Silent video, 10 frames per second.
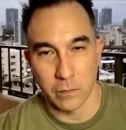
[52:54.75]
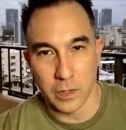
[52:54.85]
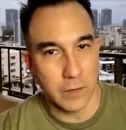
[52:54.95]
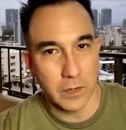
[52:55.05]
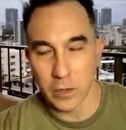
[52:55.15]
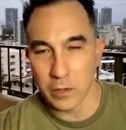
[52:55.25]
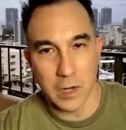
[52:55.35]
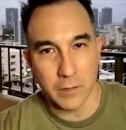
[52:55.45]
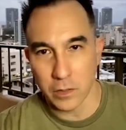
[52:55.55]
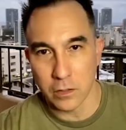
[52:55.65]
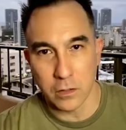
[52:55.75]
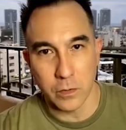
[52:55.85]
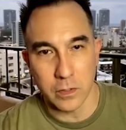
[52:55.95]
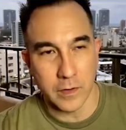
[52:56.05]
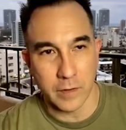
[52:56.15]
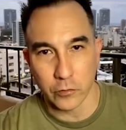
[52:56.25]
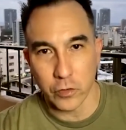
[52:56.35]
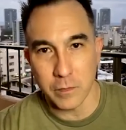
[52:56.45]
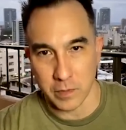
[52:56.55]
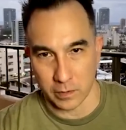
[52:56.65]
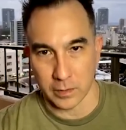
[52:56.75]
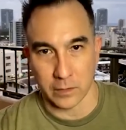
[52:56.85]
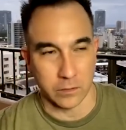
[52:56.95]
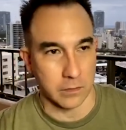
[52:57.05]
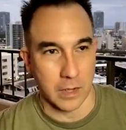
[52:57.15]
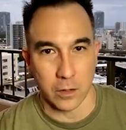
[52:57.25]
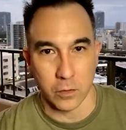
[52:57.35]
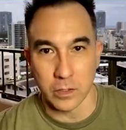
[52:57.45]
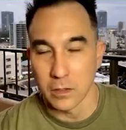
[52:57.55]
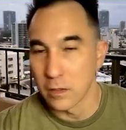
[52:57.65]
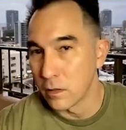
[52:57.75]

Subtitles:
We don't have a cure. We don't even have a treatment that's adequate.